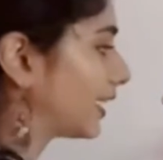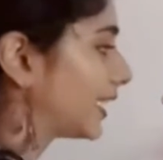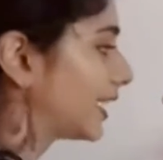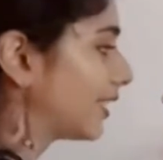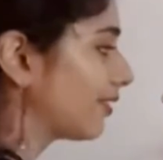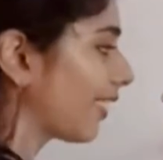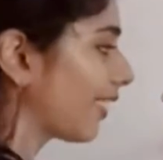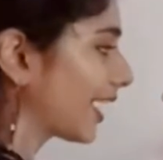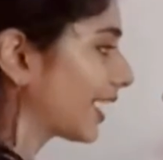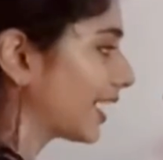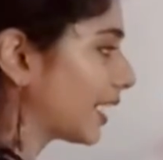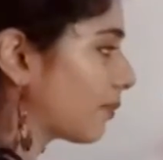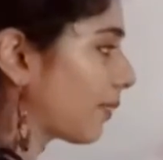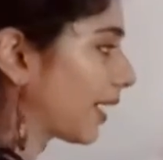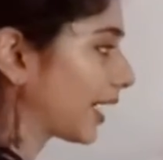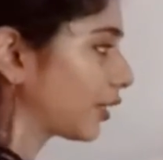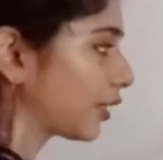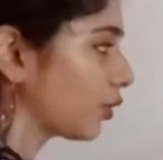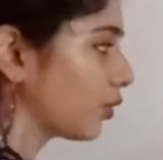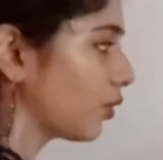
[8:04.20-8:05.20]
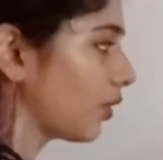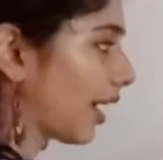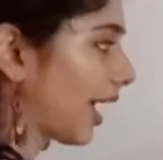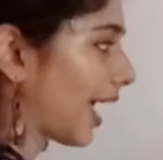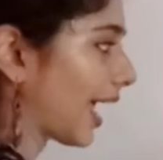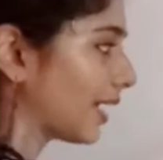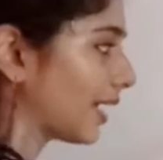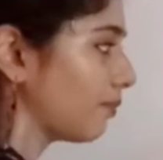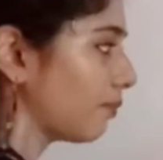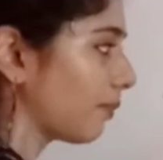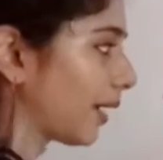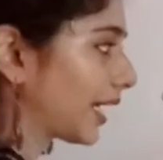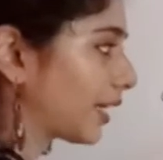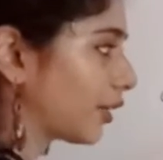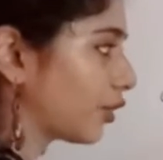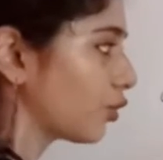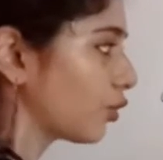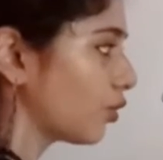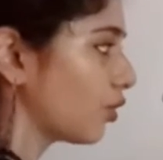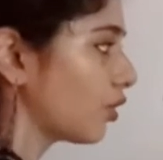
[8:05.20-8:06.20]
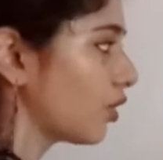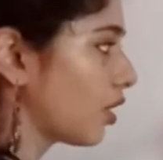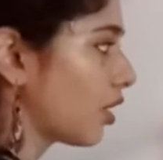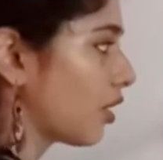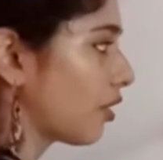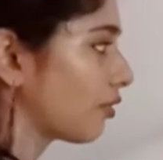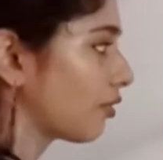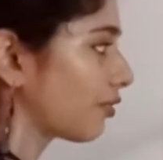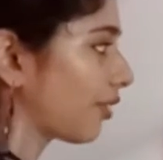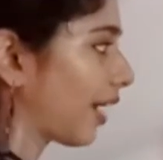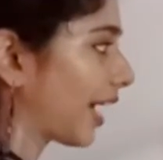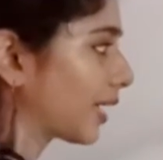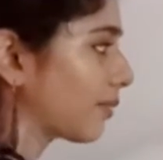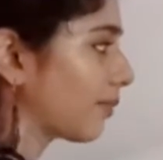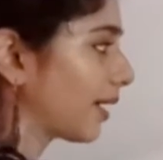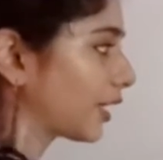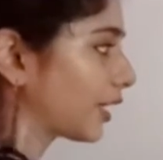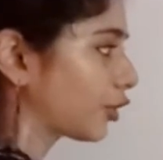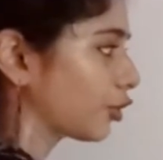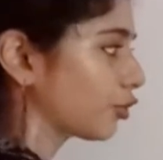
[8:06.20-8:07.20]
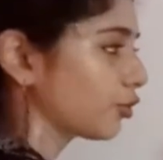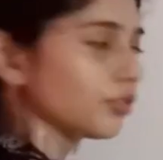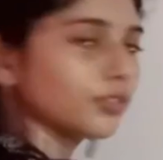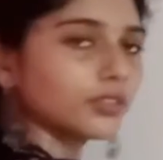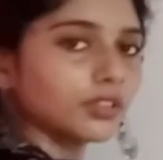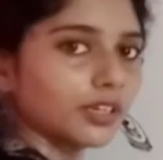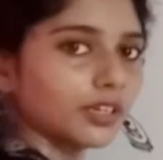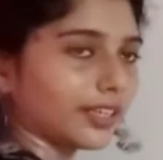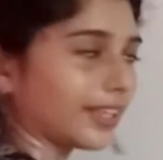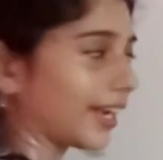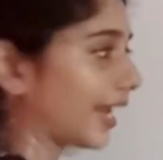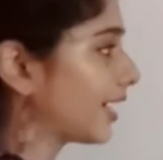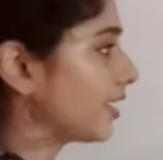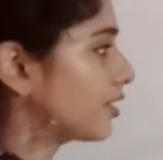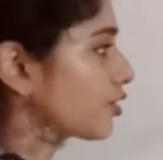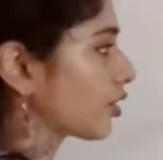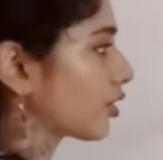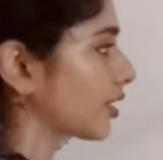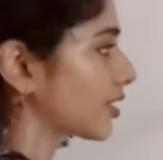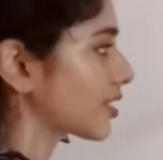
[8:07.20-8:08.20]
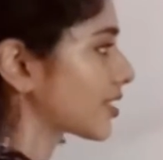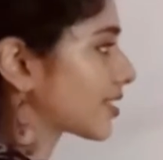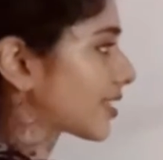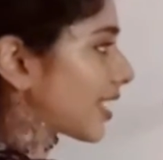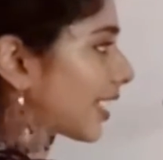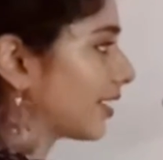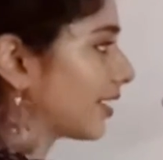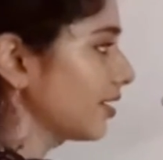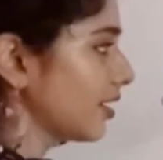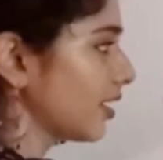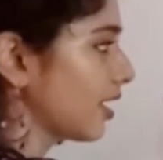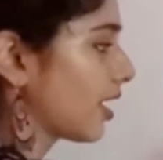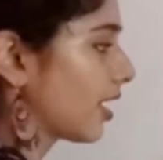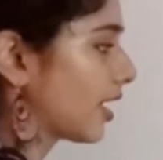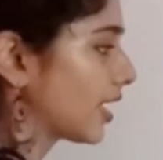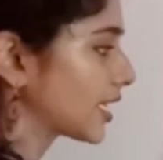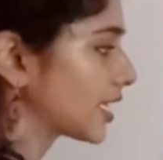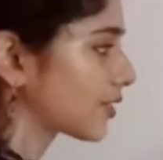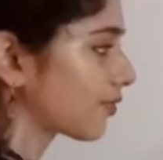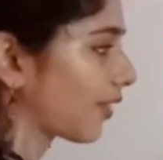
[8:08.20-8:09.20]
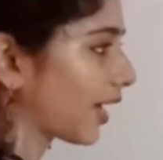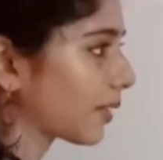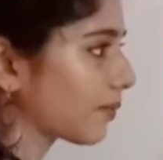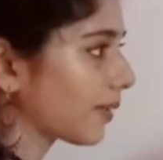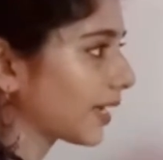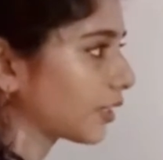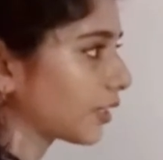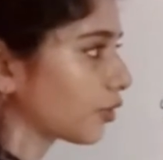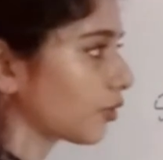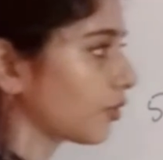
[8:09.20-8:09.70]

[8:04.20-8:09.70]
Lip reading: Divided by 2, n by 2, 5 by 2, right? So this is n, it's 5 by